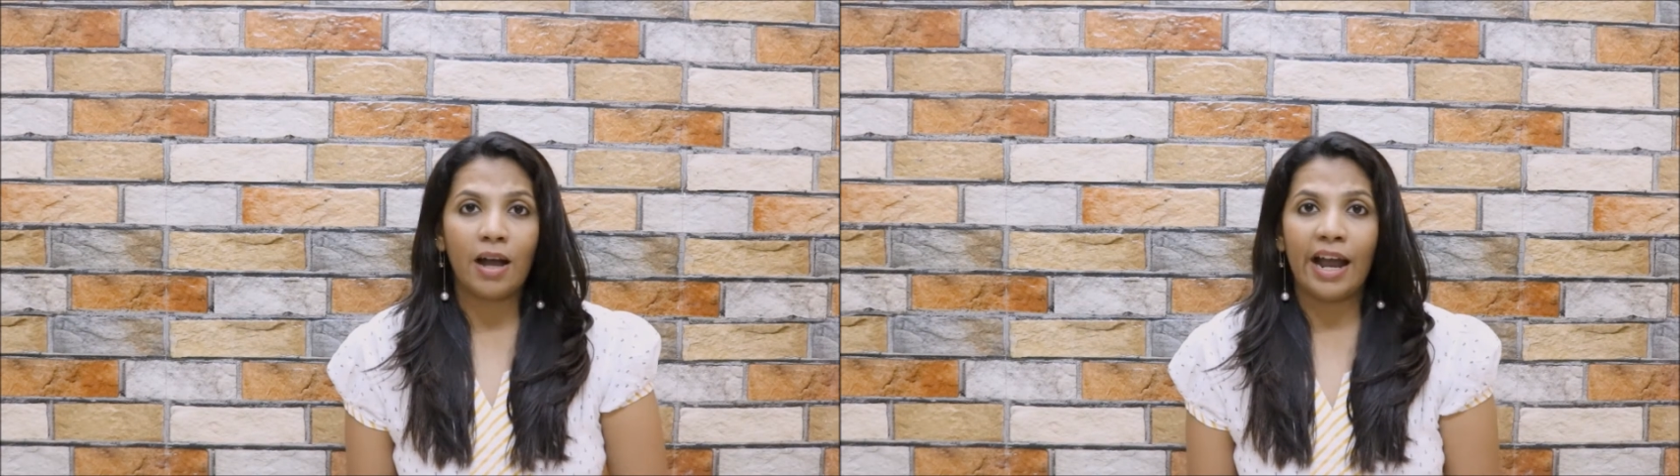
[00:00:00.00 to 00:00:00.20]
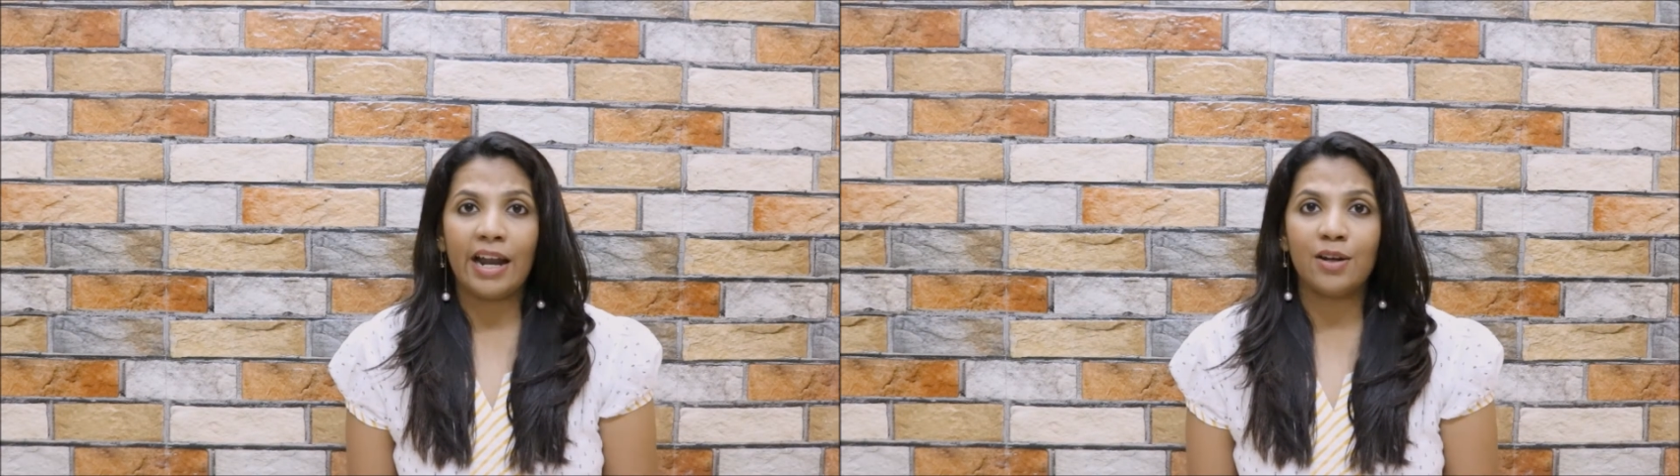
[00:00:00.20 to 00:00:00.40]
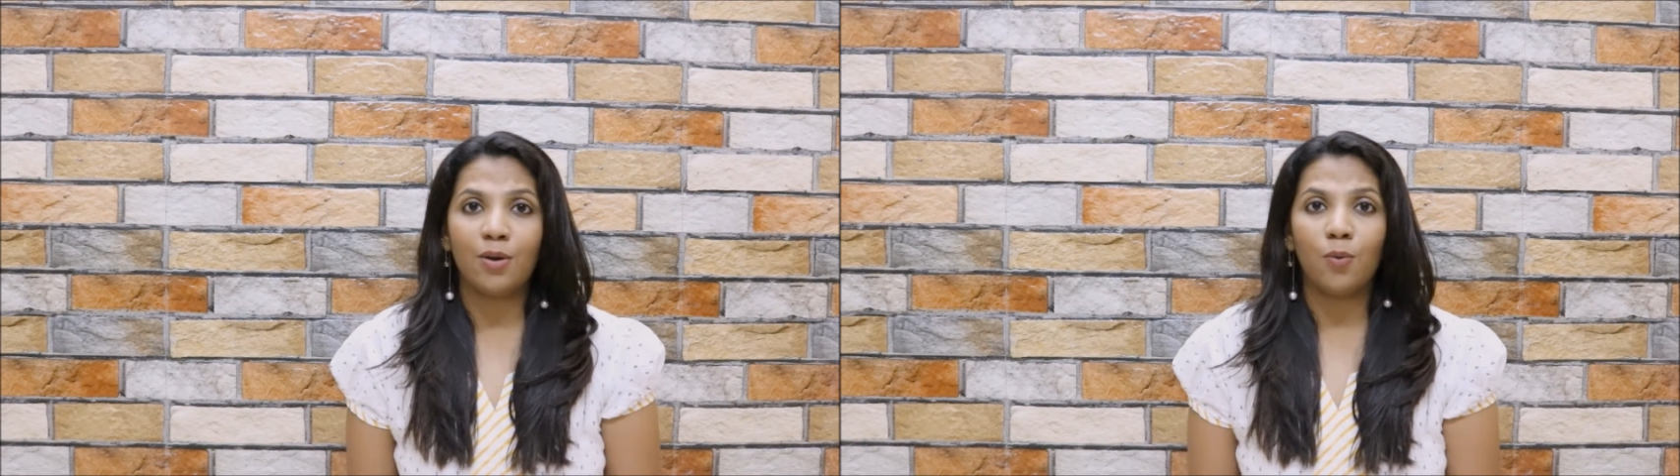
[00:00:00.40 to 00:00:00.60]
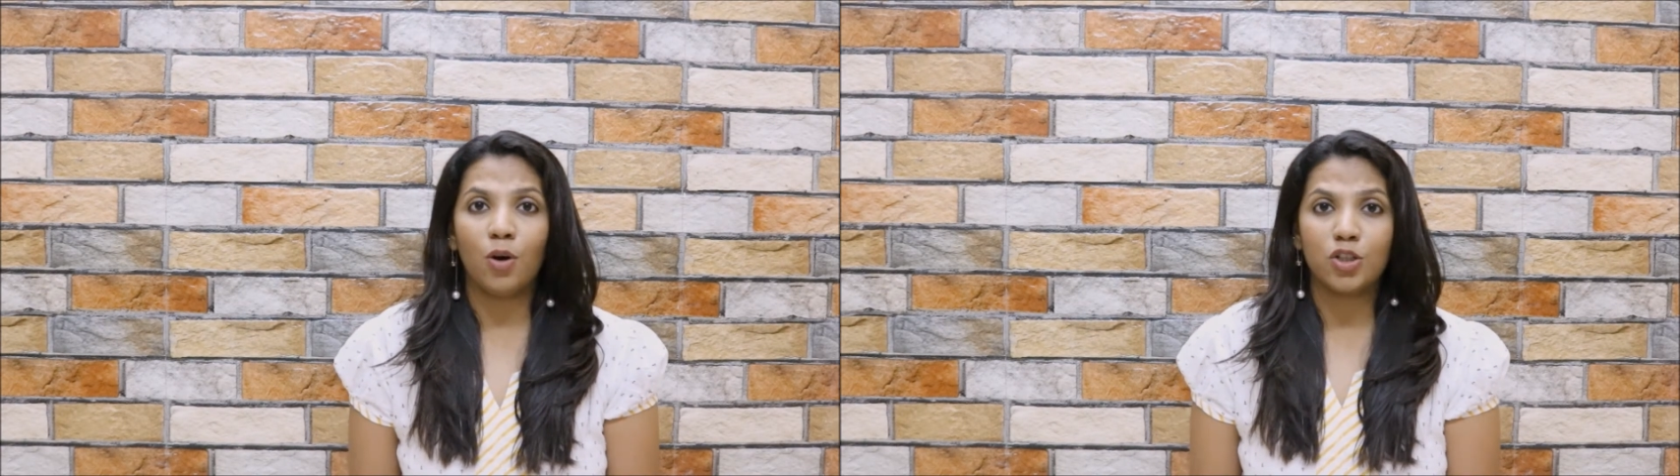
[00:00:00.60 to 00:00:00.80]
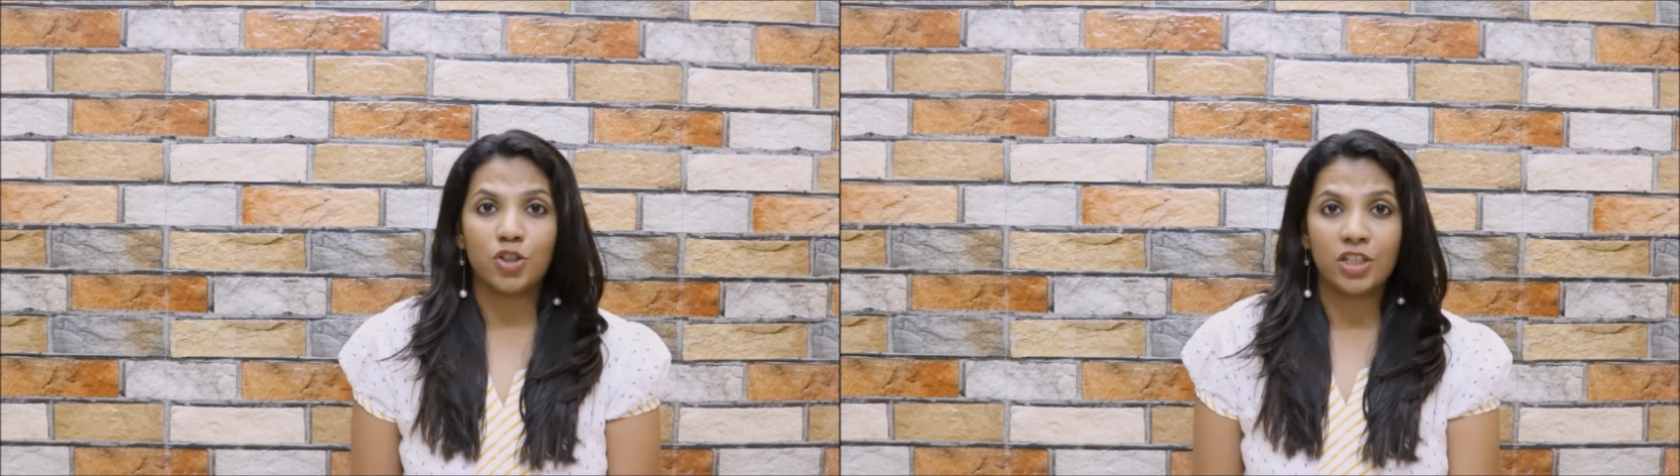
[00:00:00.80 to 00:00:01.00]
and
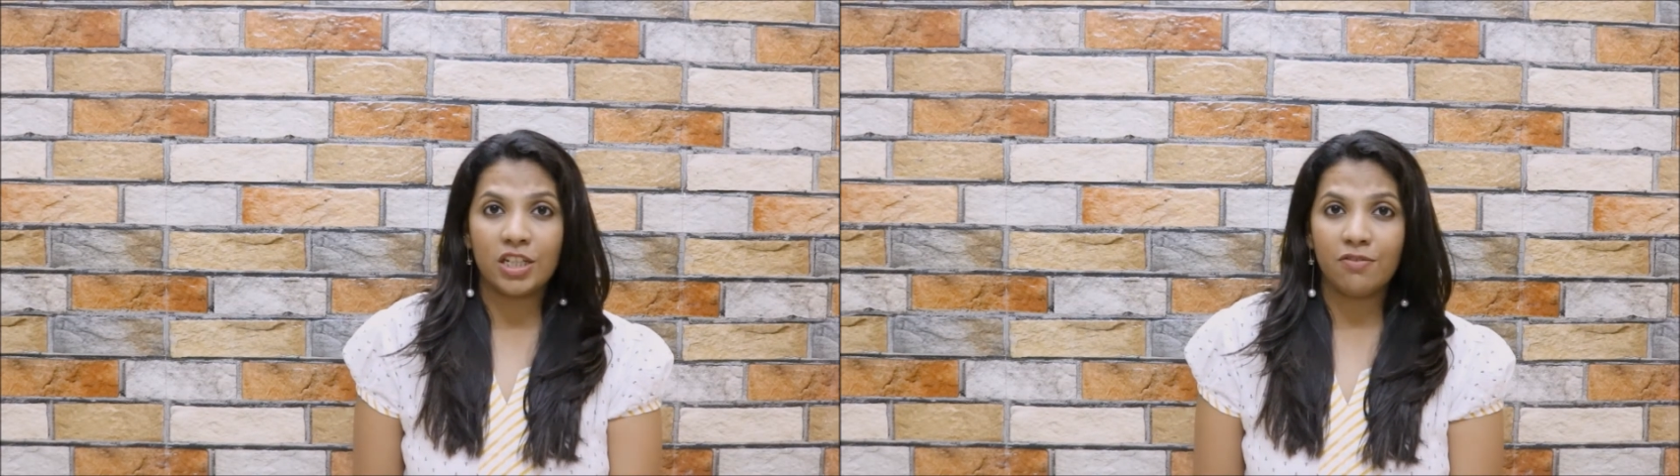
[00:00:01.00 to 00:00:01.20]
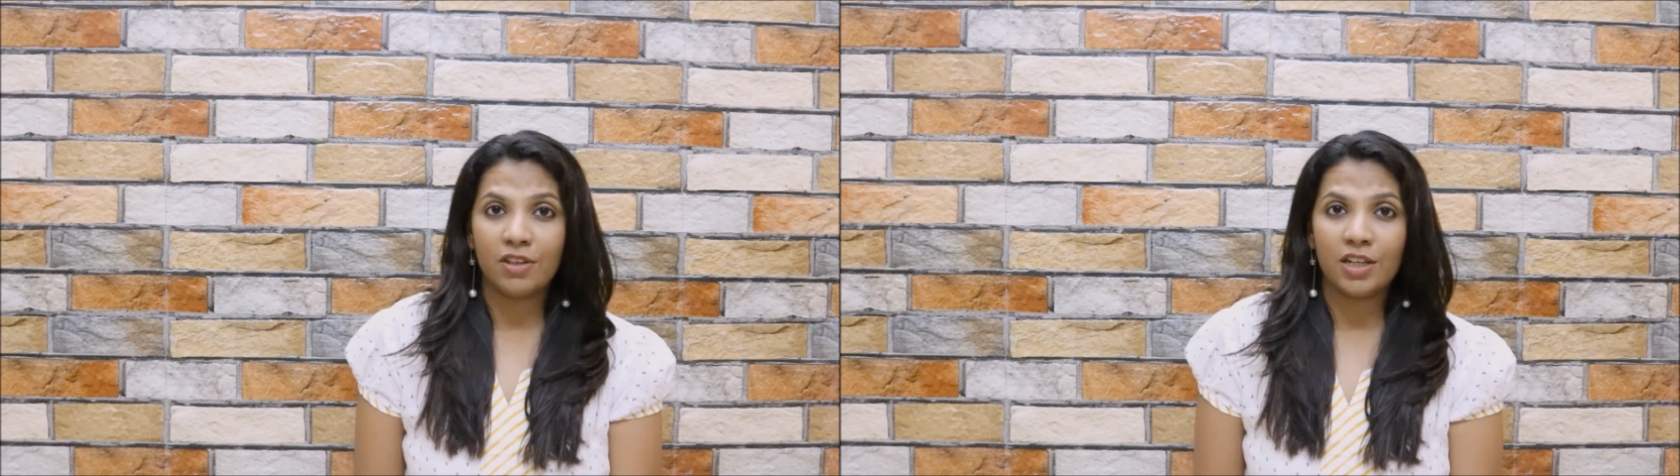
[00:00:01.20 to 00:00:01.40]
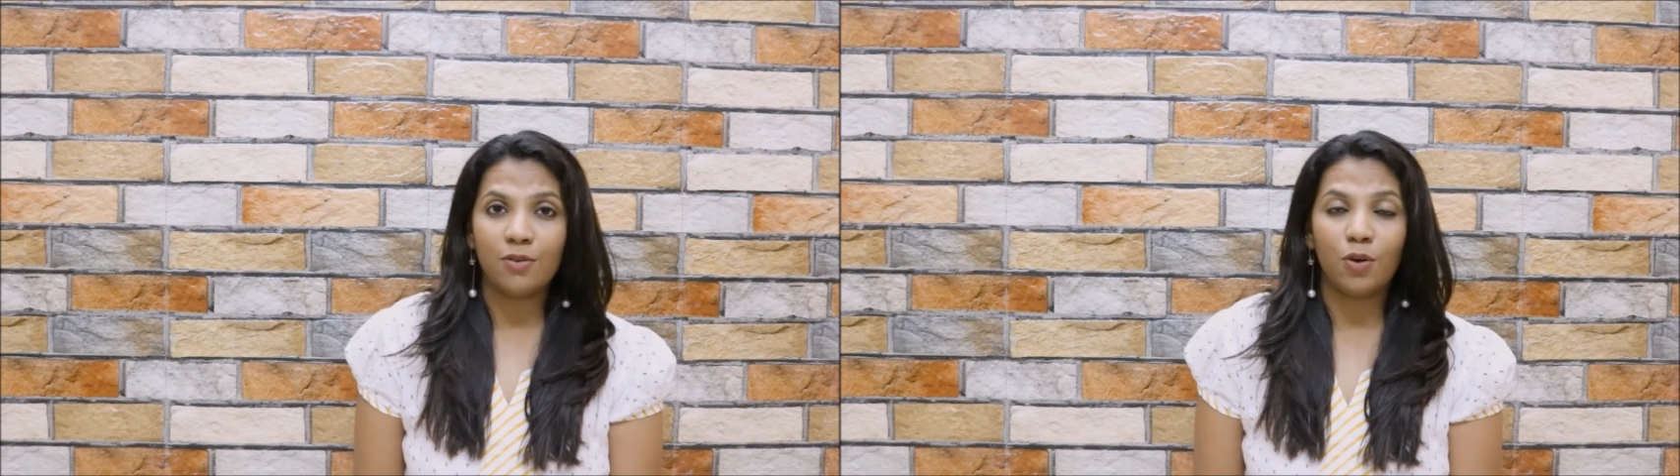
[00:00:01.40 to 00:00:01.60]
watch TV,